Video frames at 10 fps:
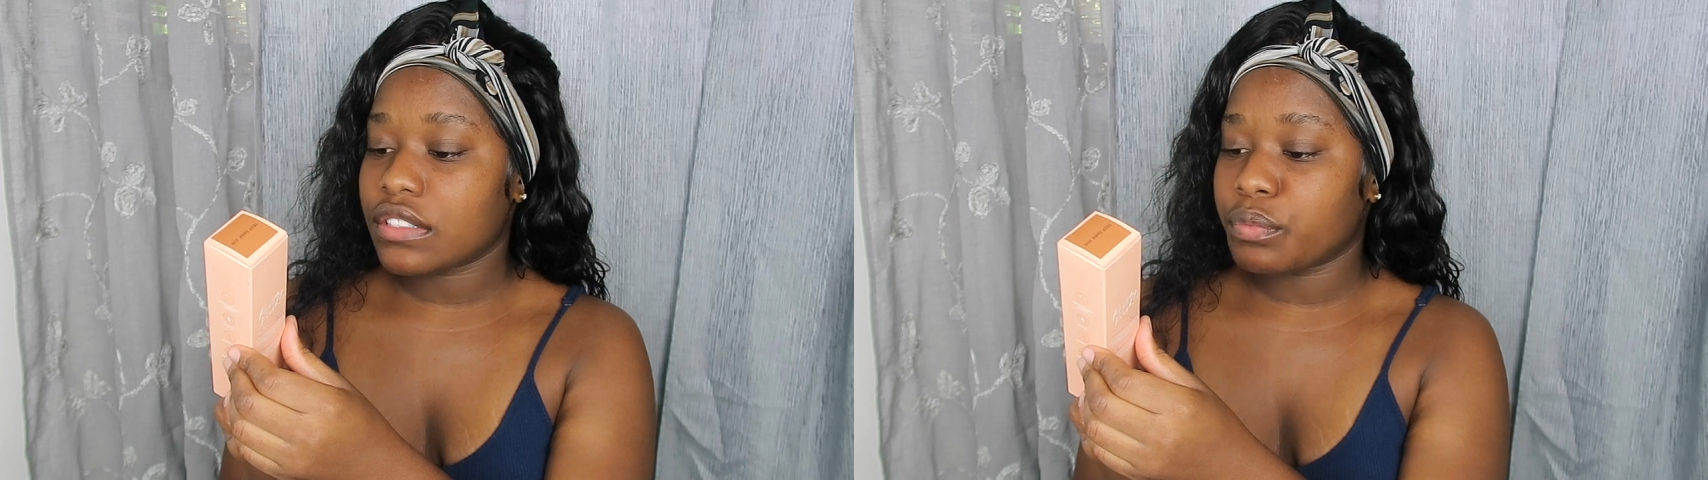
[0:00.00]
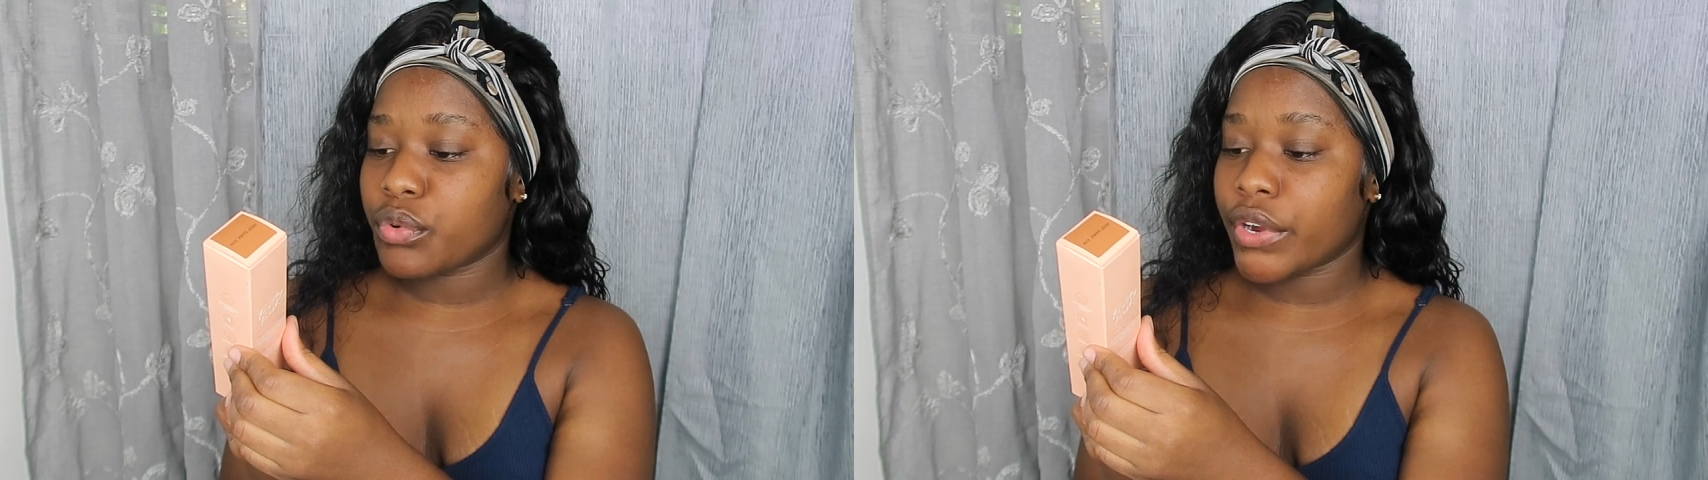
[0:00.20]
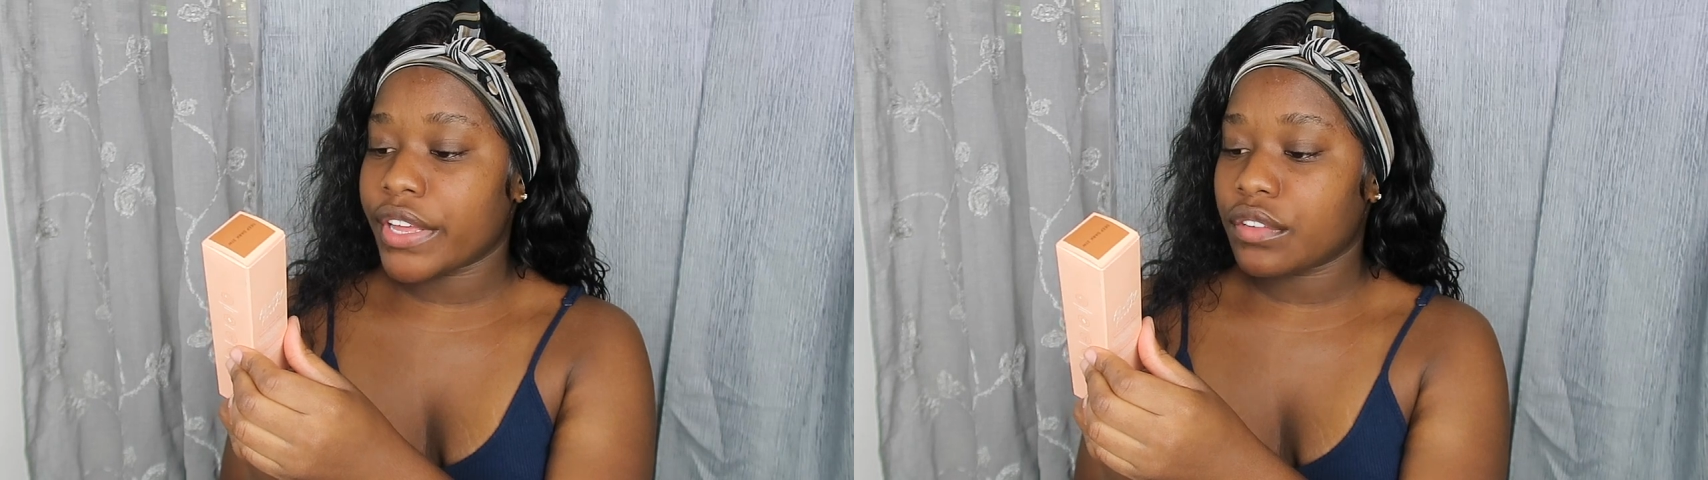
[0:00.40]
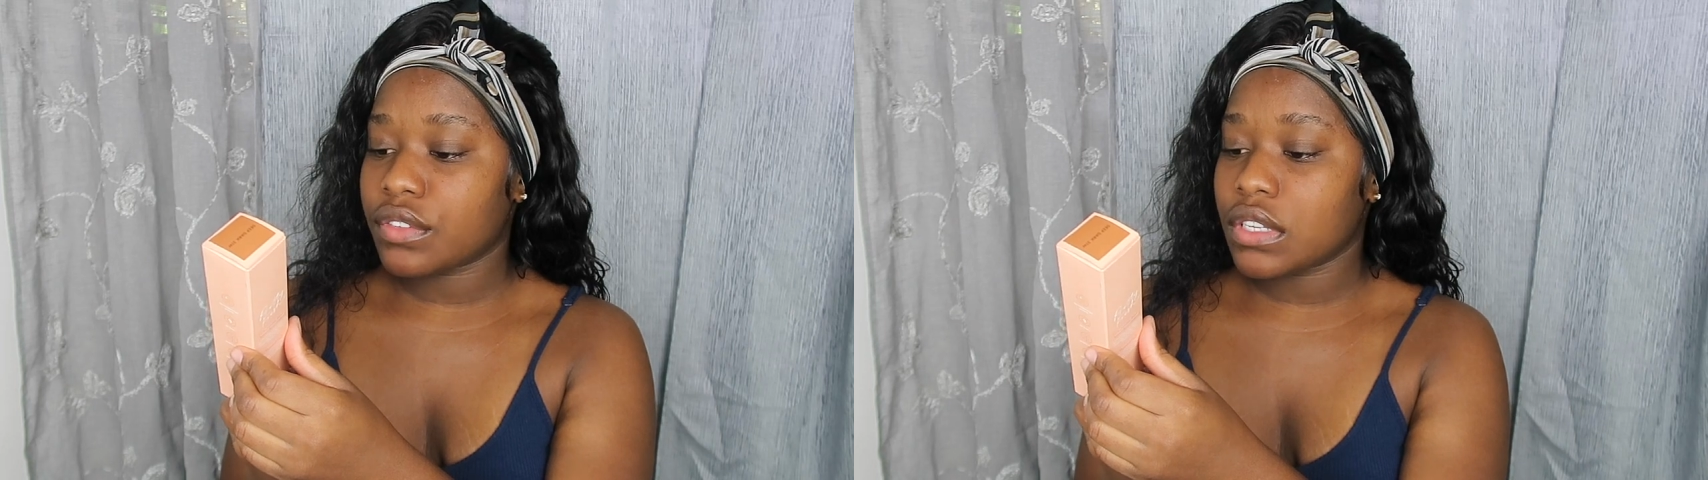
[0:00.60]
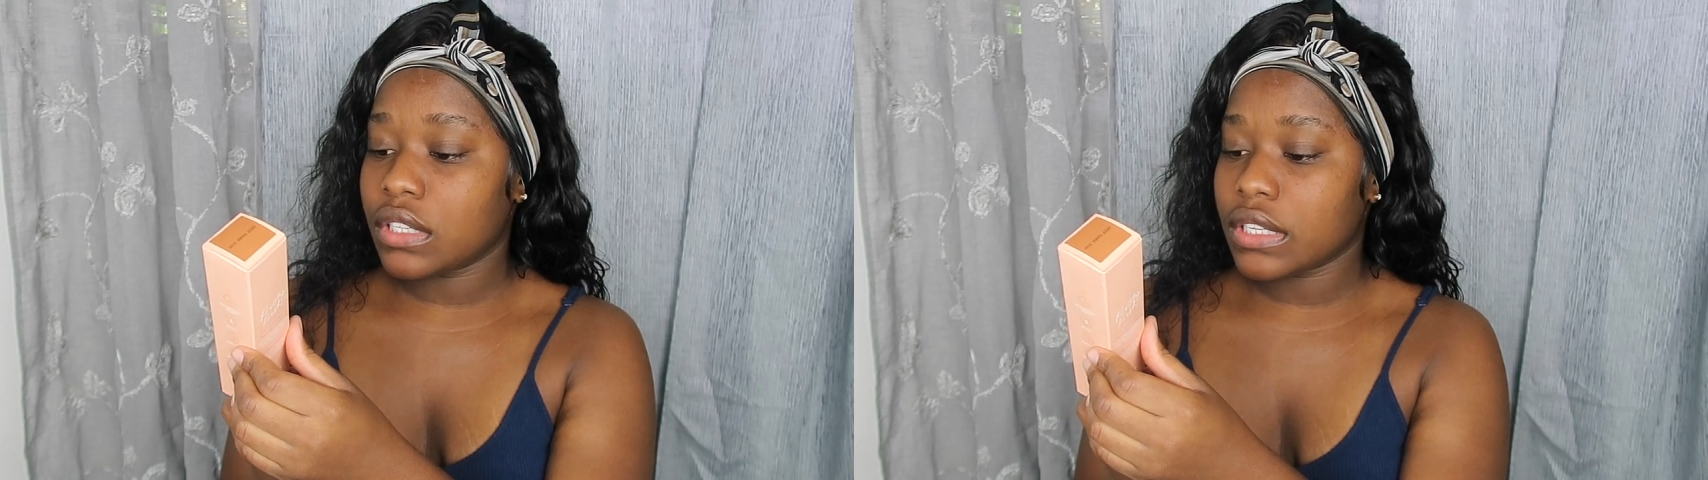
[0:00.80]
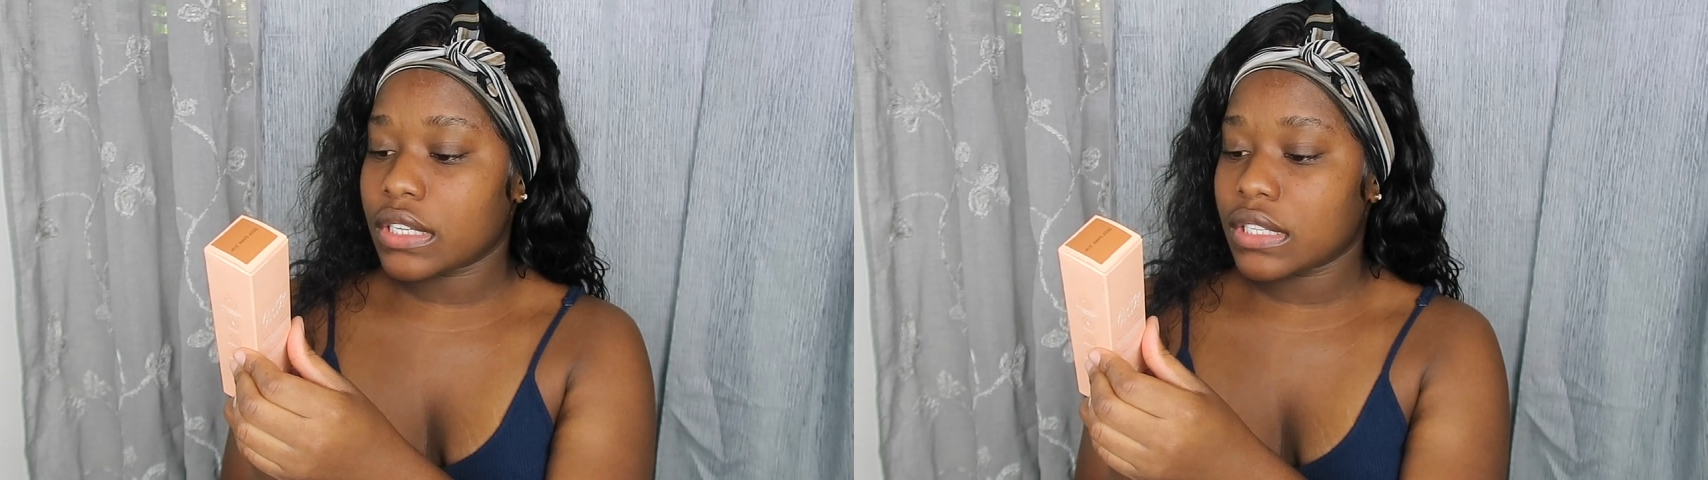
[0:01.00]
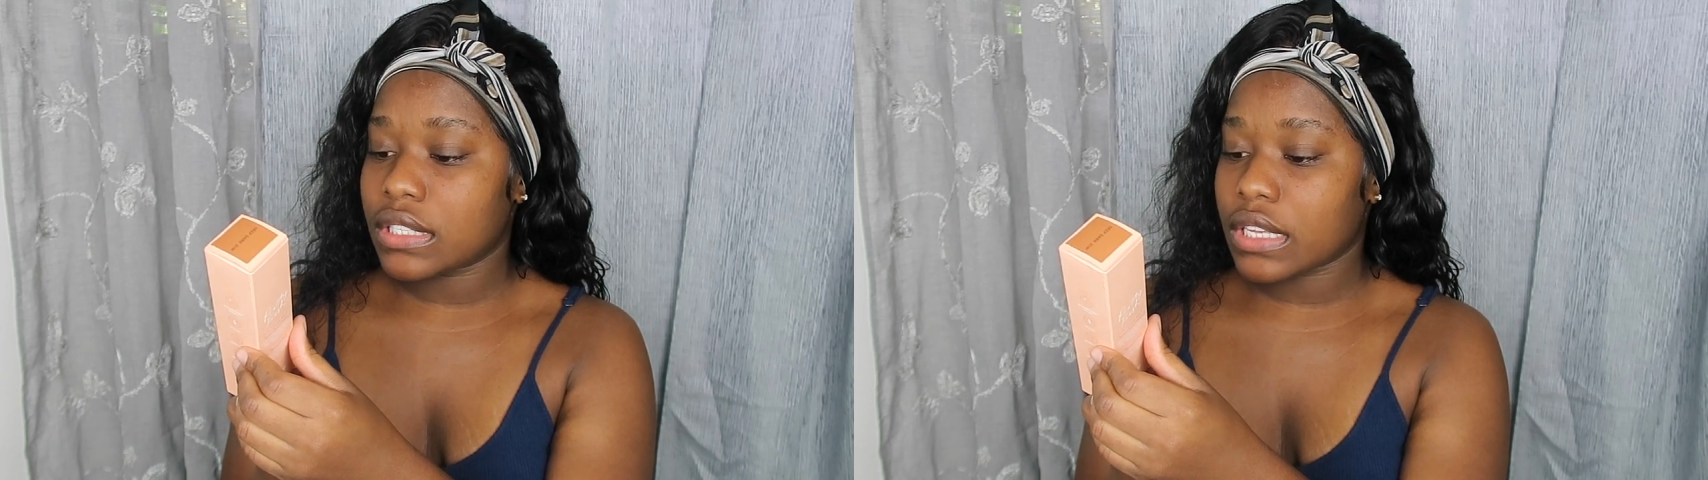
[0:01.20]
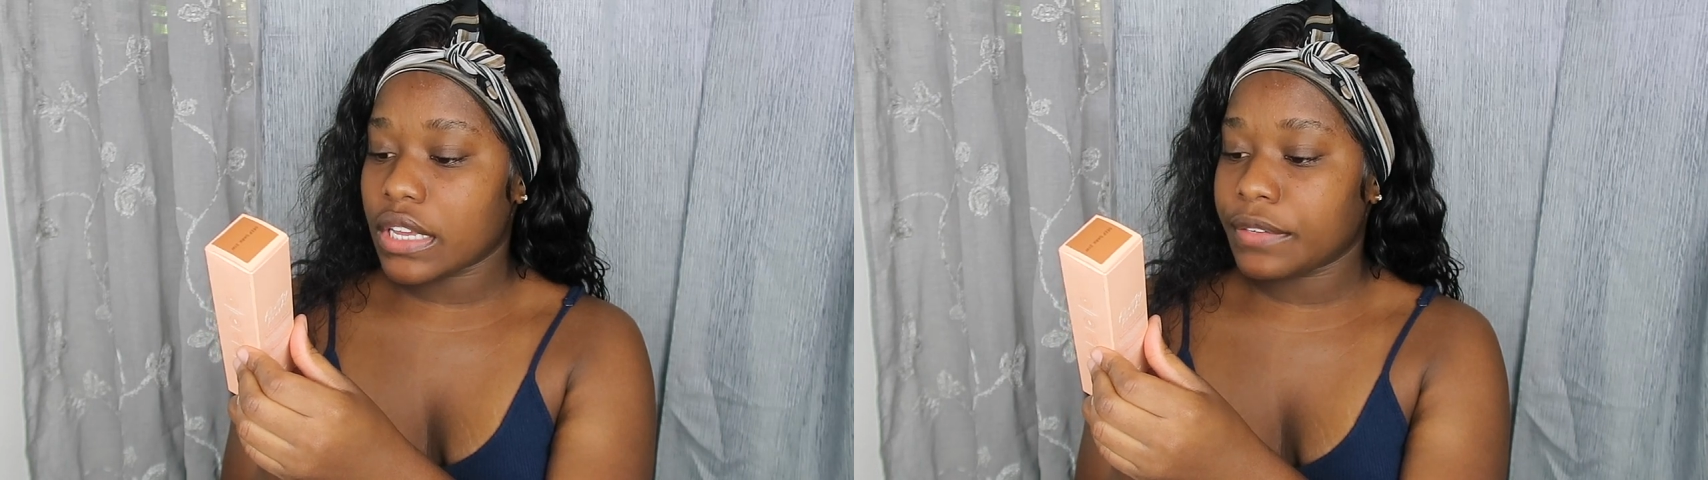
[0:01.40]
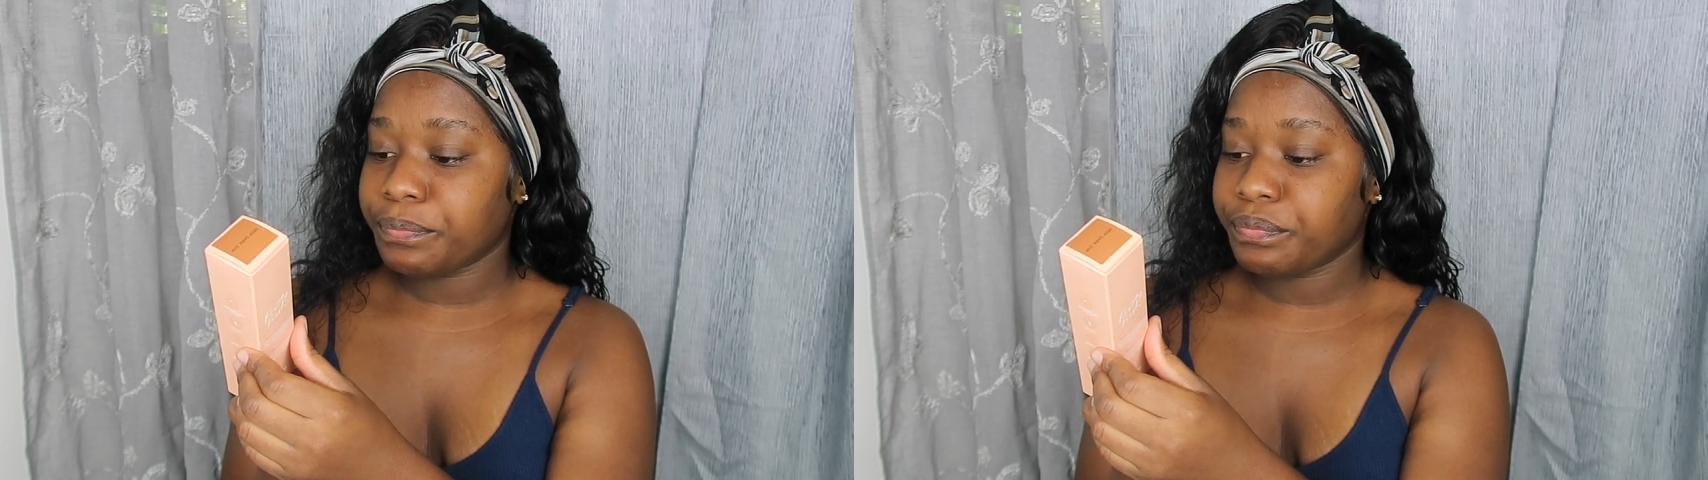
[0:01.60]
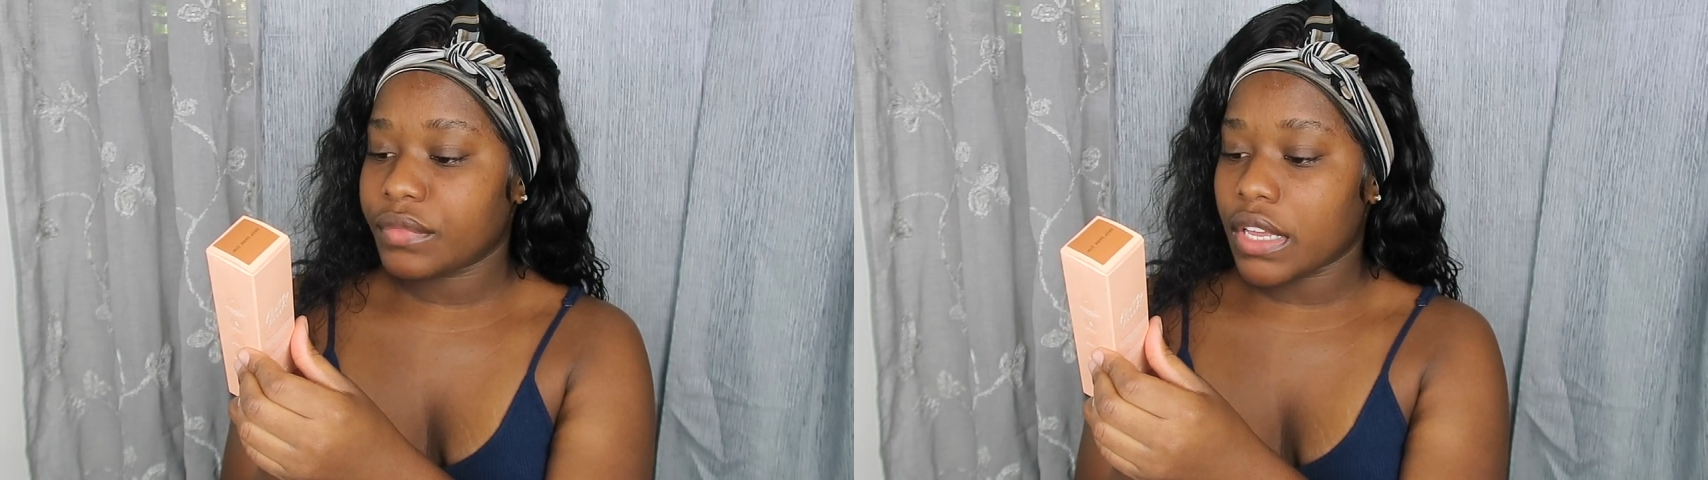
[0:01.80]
support healthy looking skin.